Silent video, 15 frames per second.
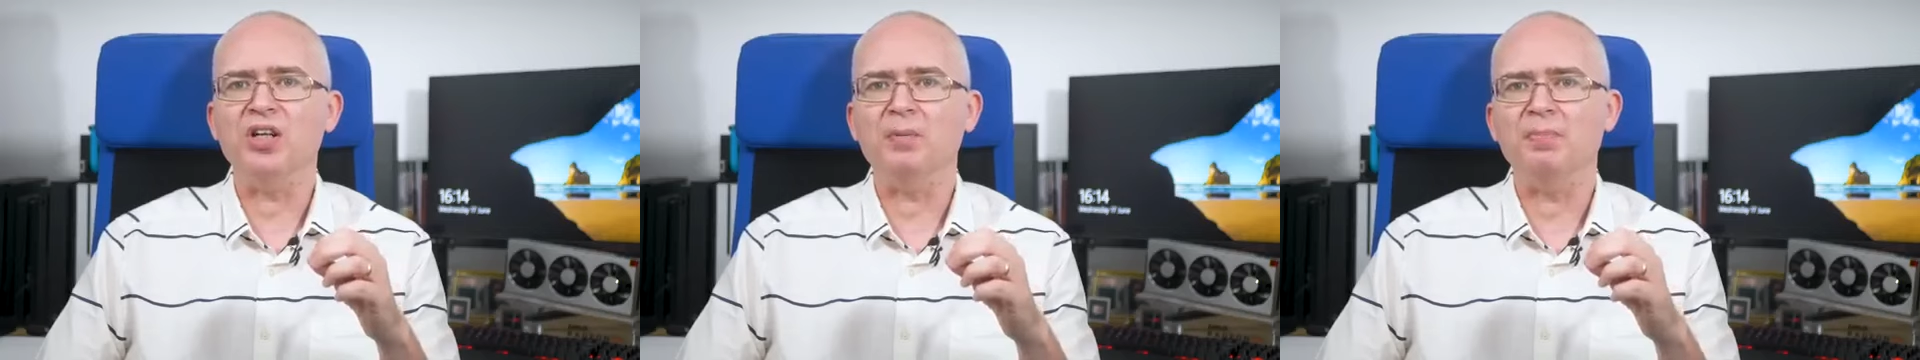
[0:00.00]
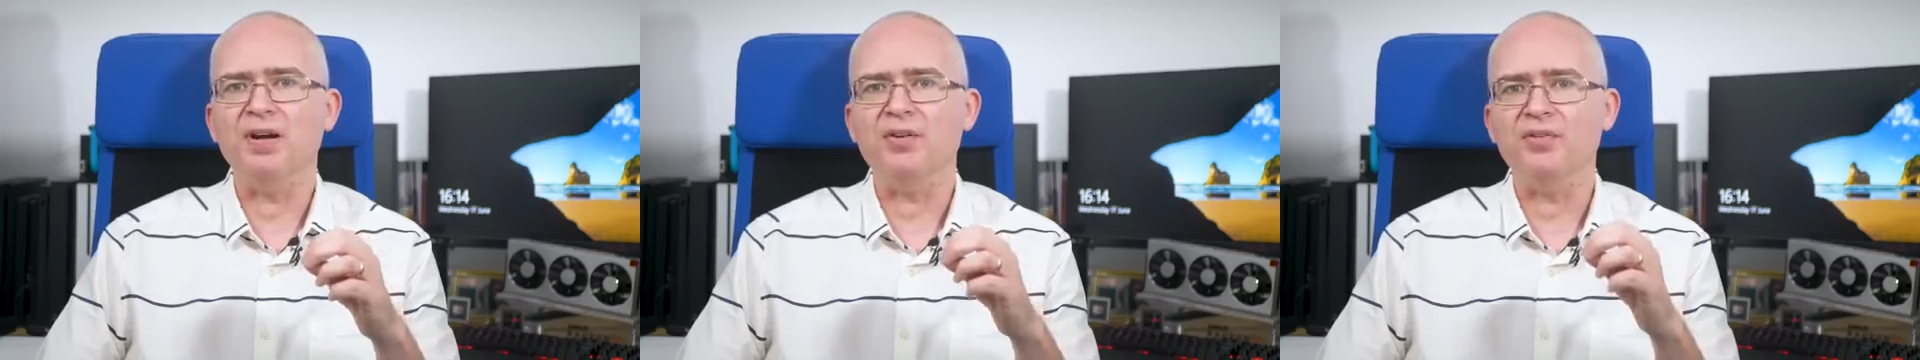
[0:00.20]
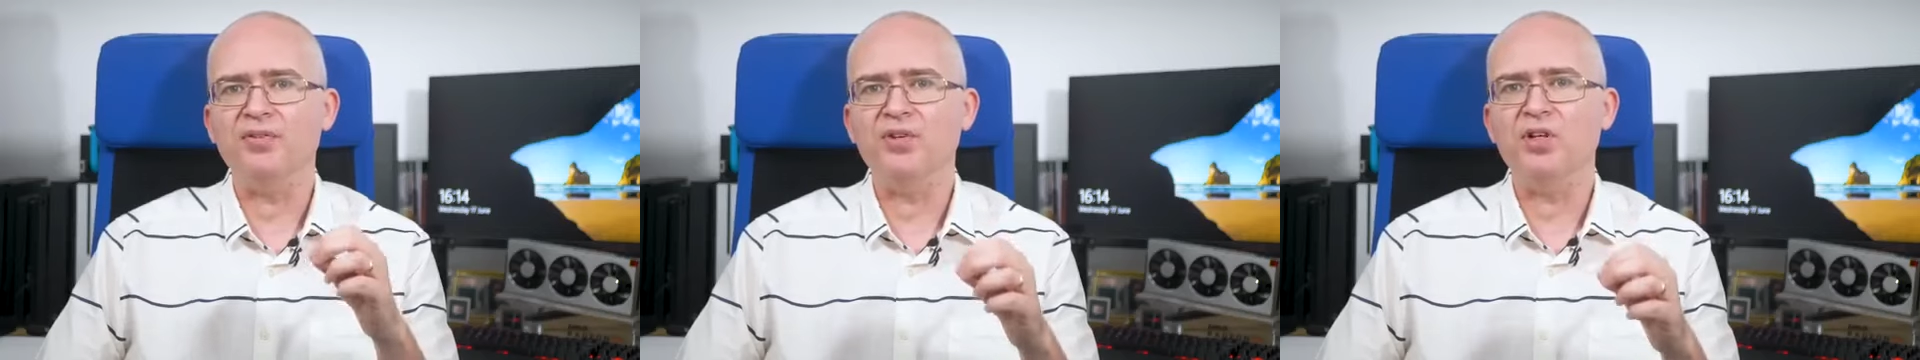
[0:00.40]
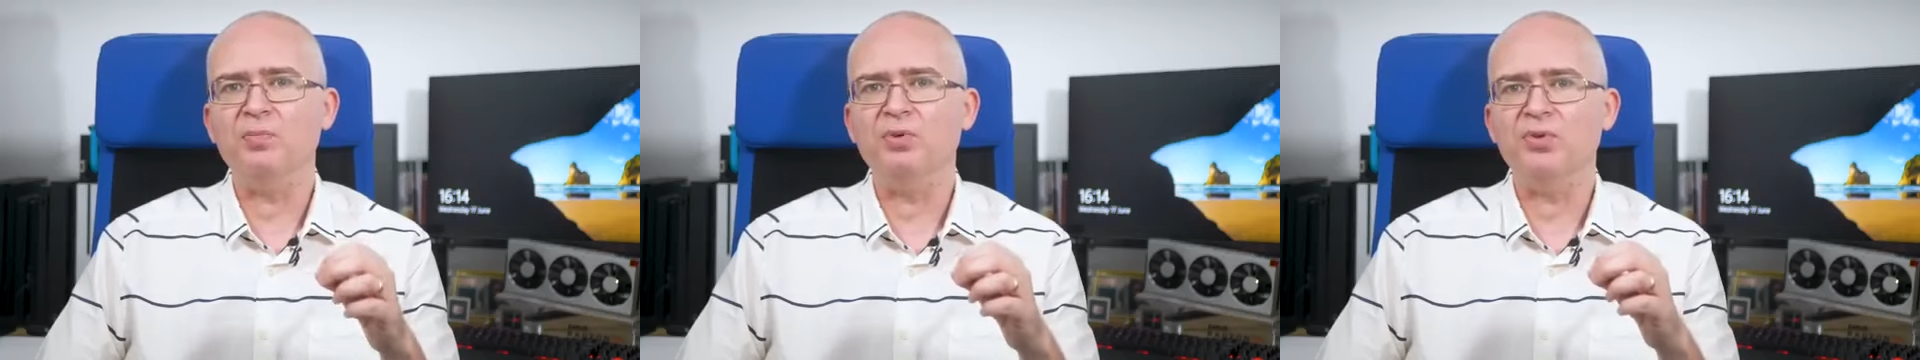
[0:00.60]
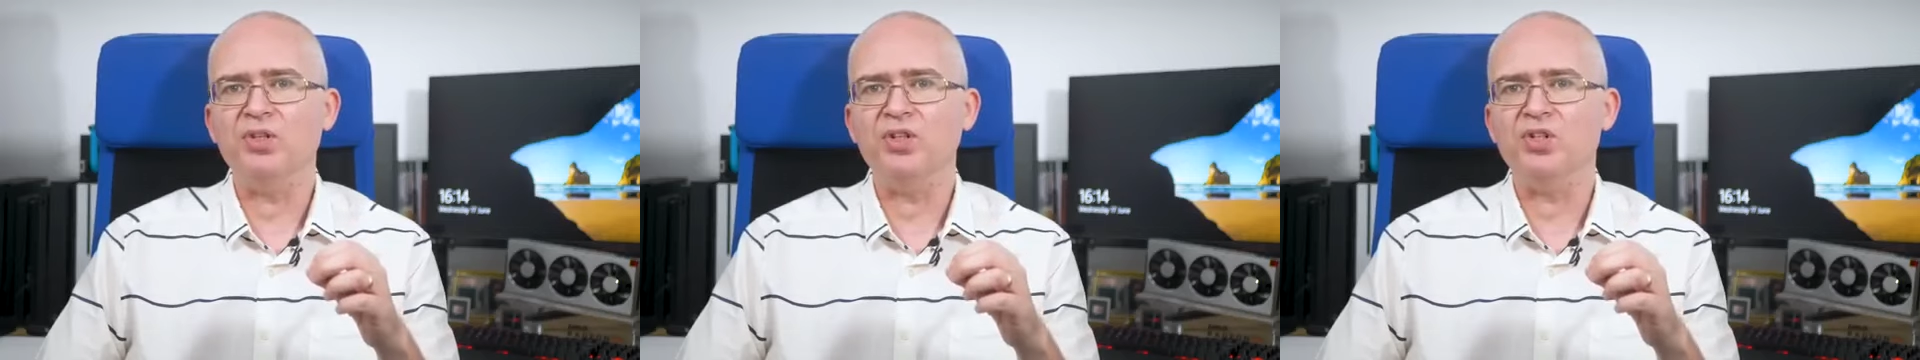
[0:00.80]
about
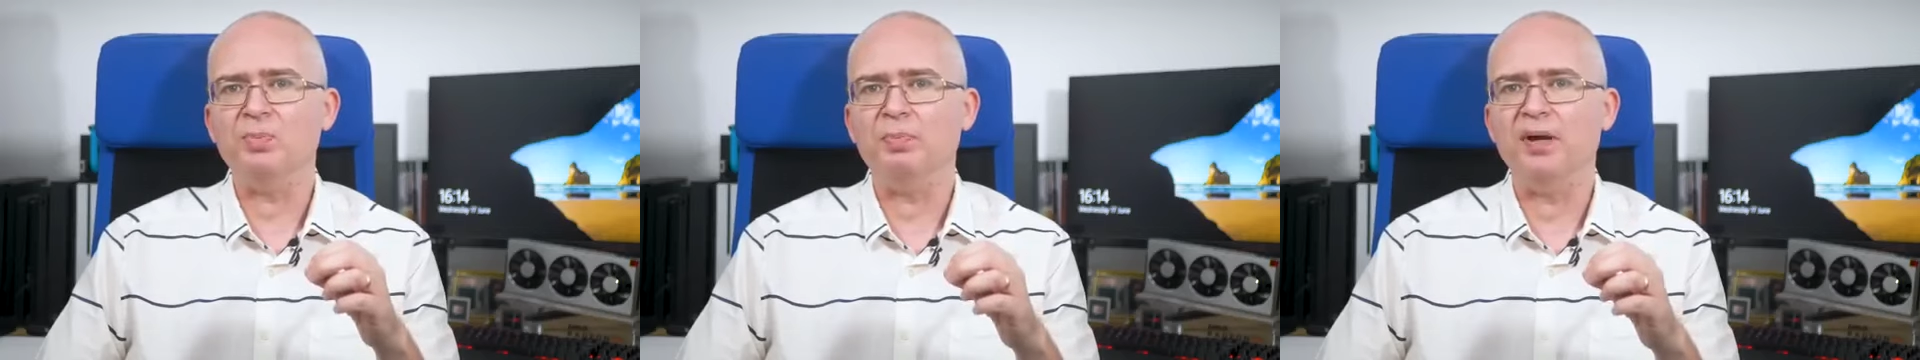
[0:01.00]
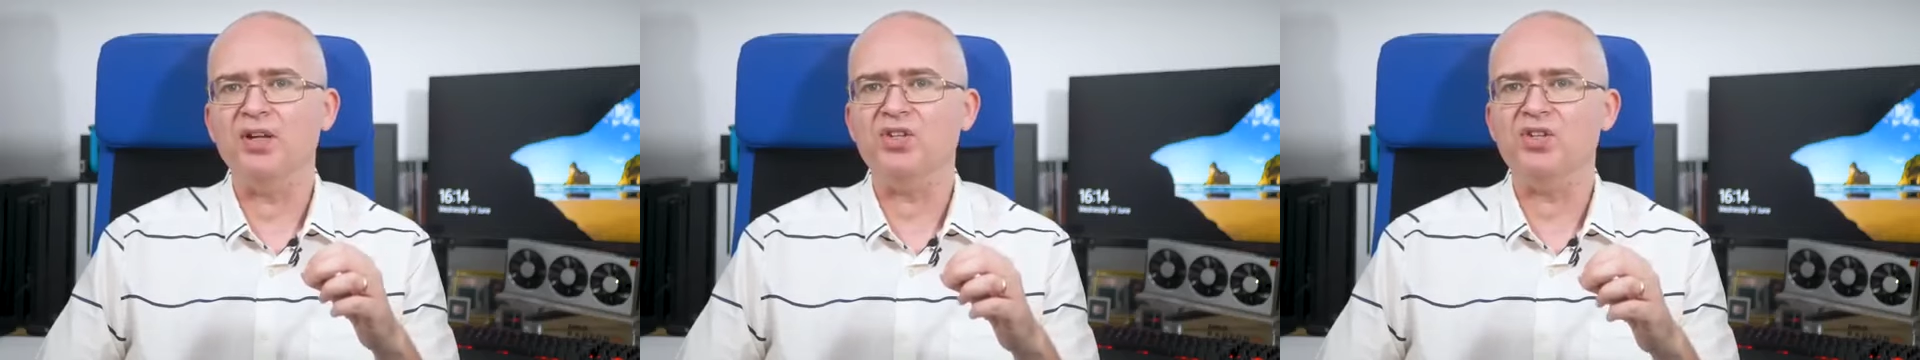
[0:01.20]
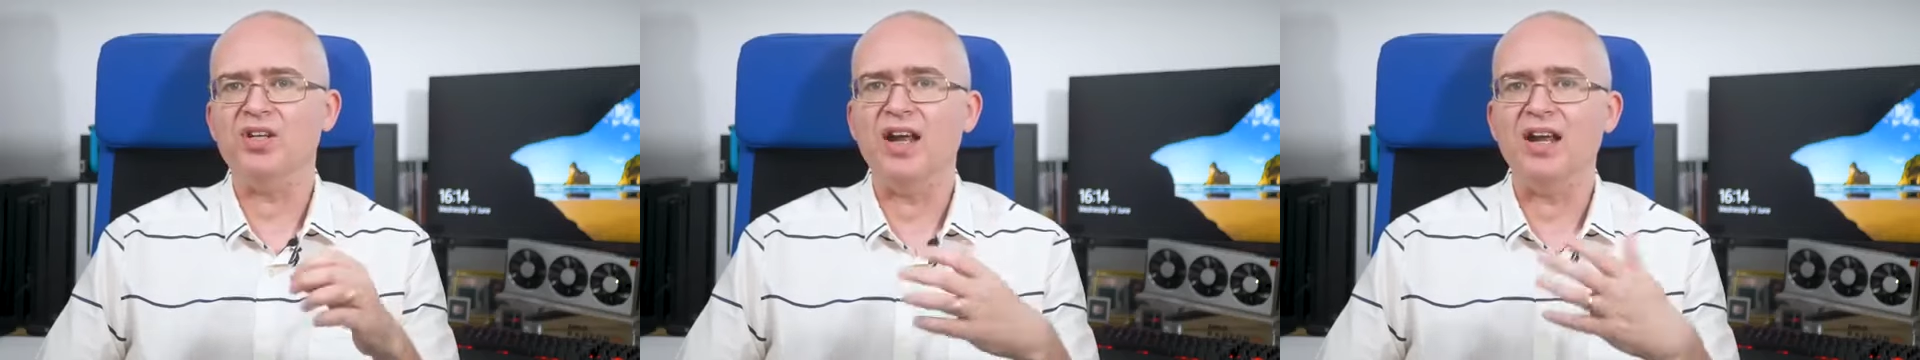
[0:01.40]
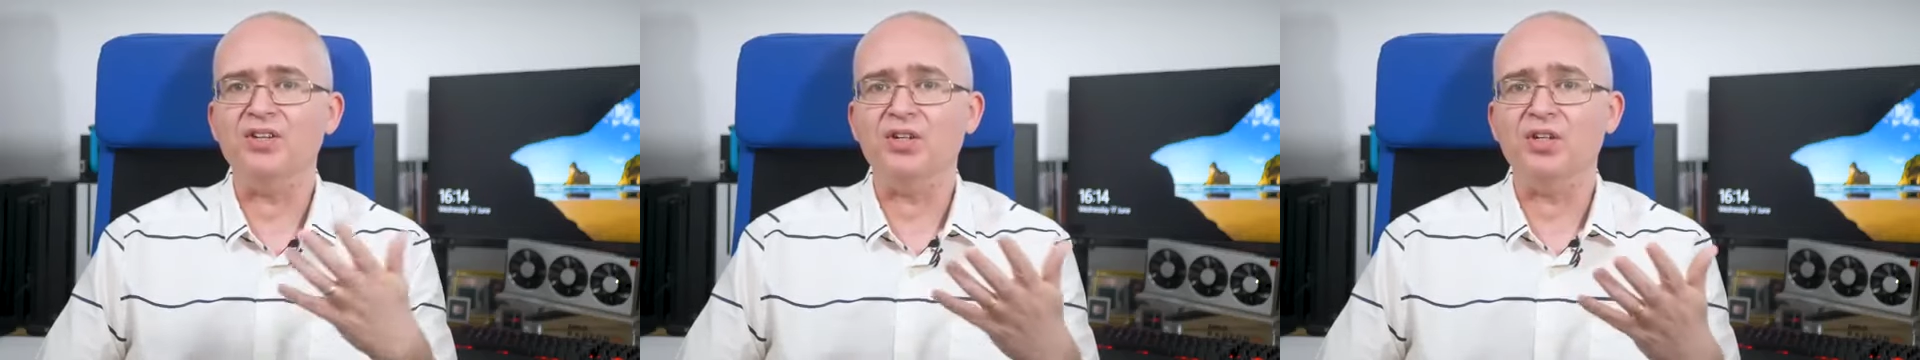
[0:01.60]
thermal dissipation and